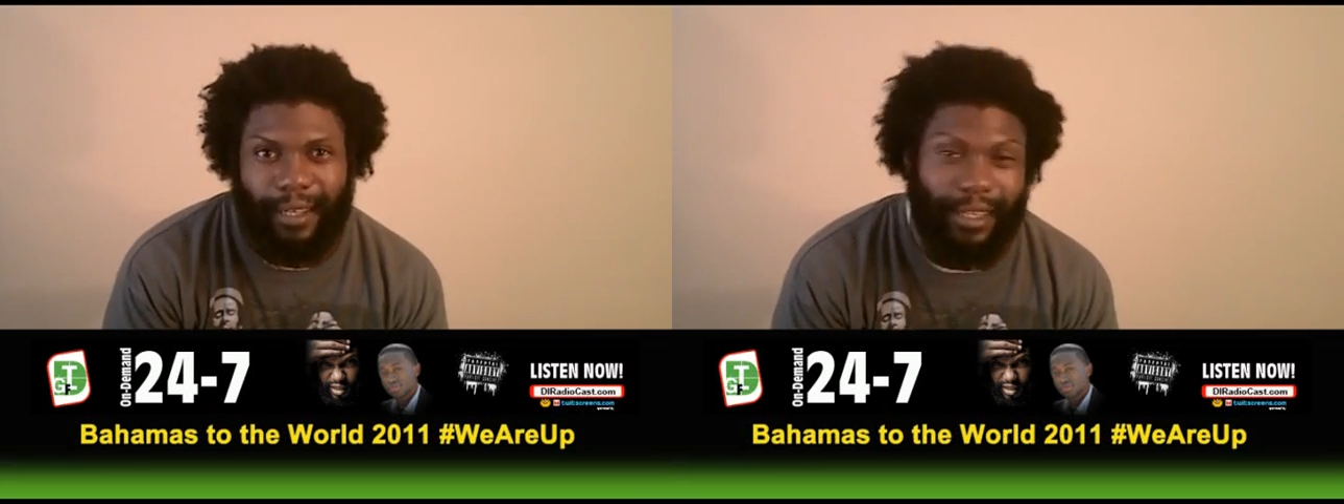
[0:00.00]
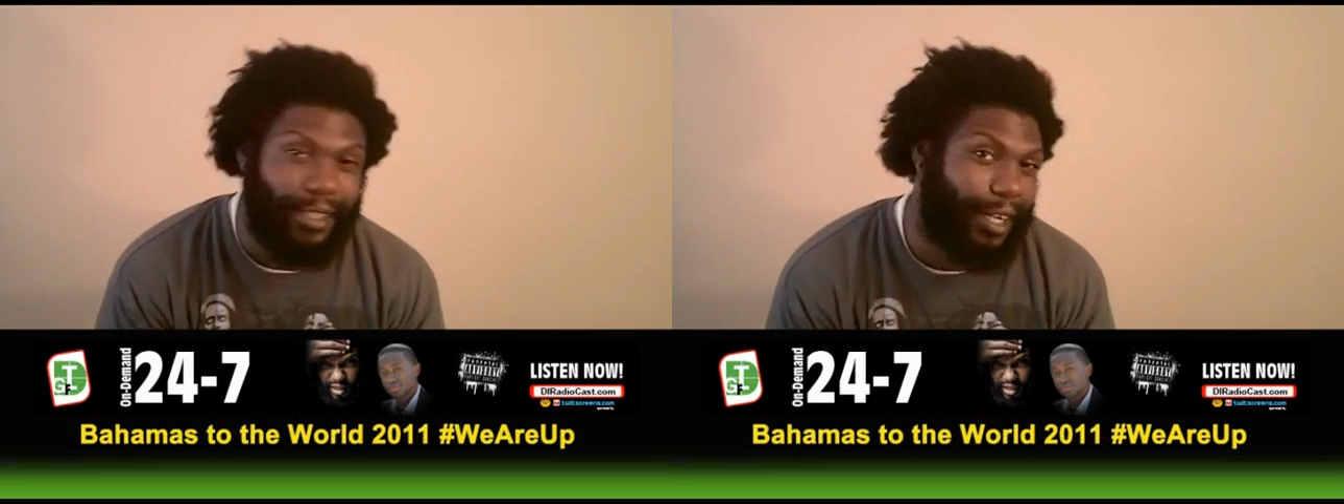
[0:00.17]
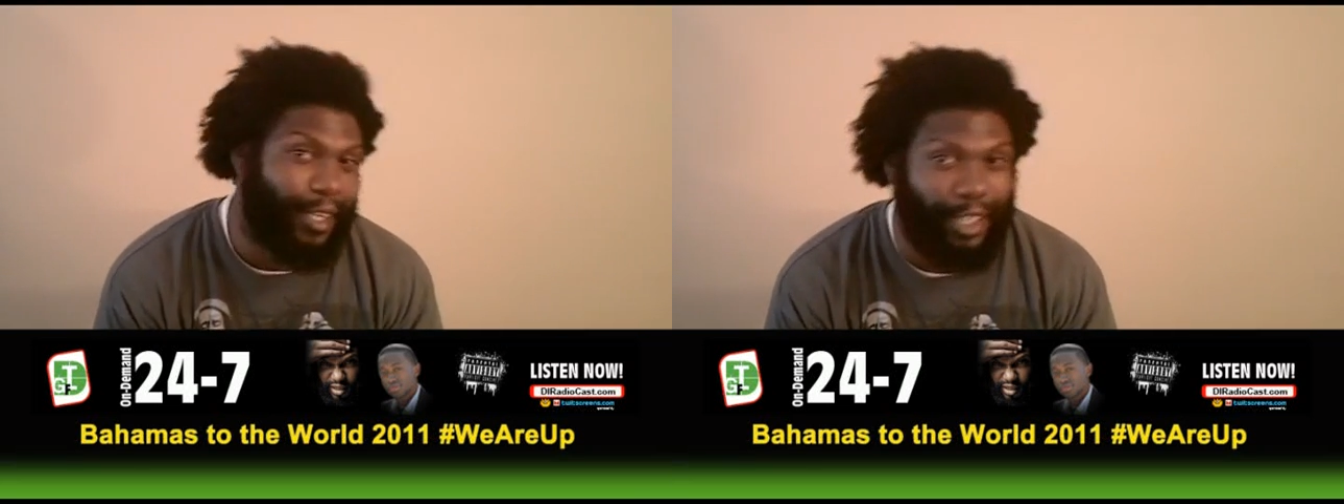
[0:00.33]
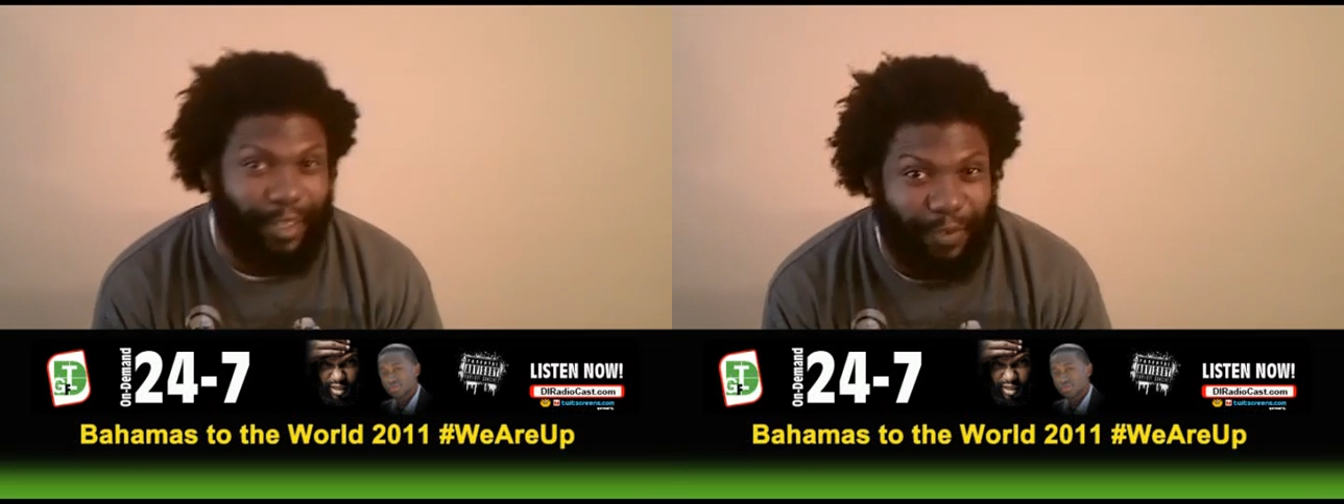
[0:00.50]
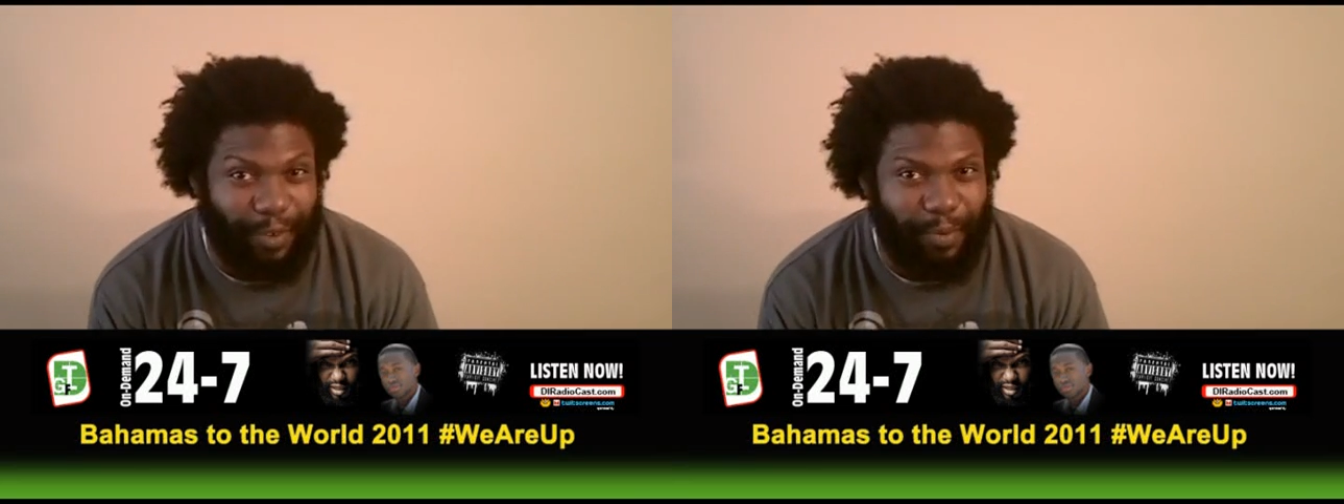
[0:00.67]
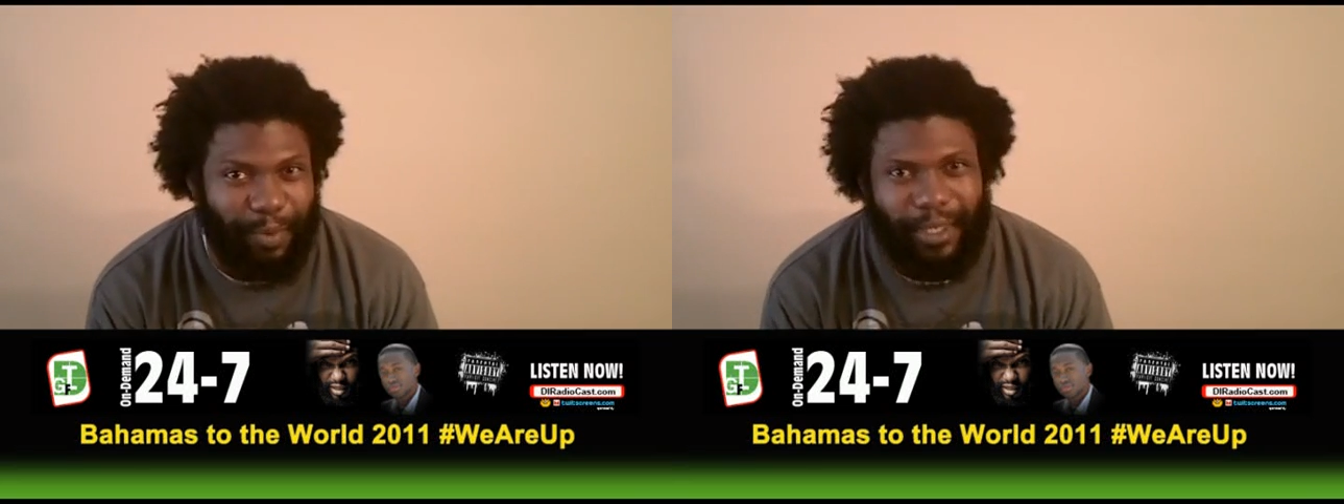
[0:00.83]
That's kind of
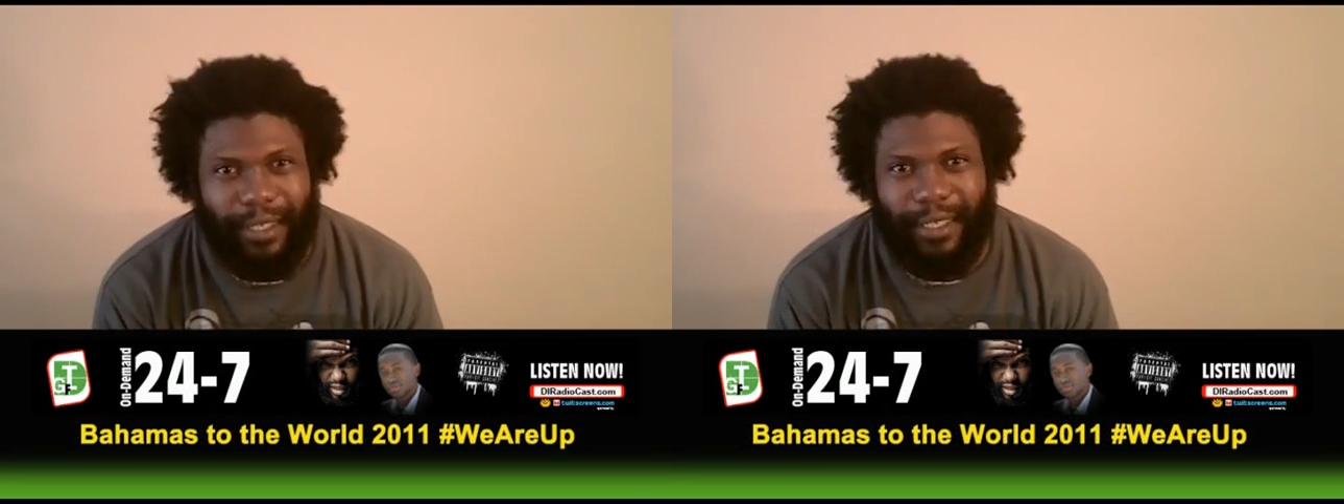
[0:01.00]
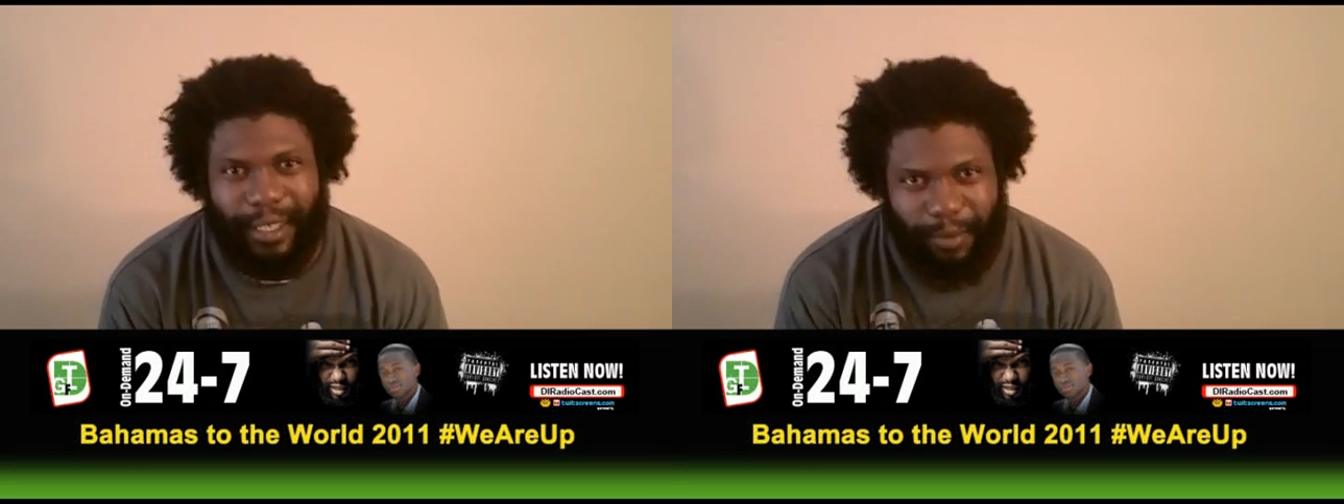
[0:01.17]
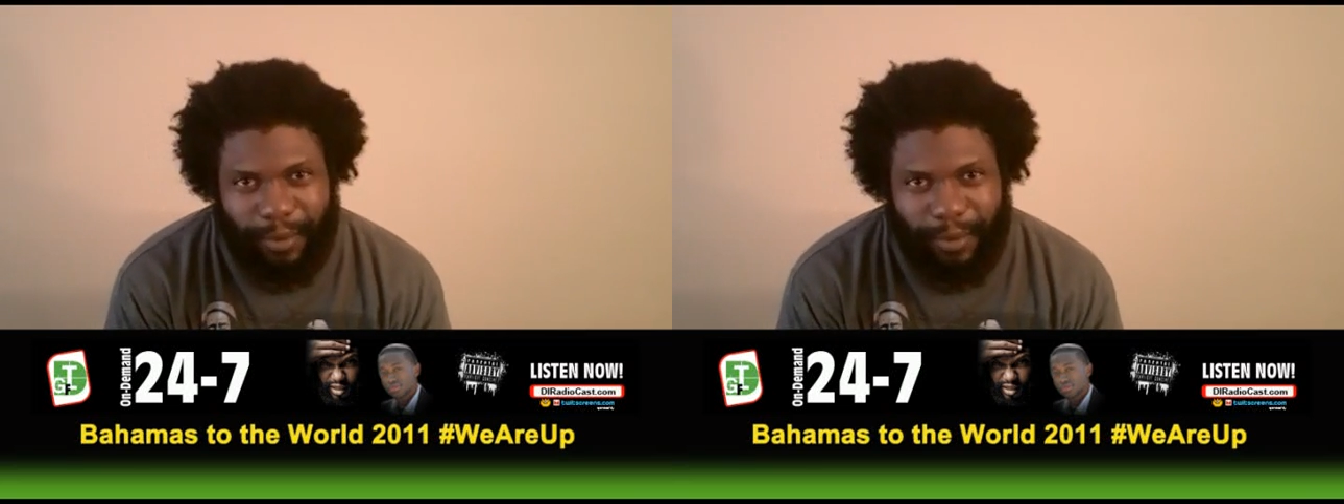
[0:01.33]
different, but it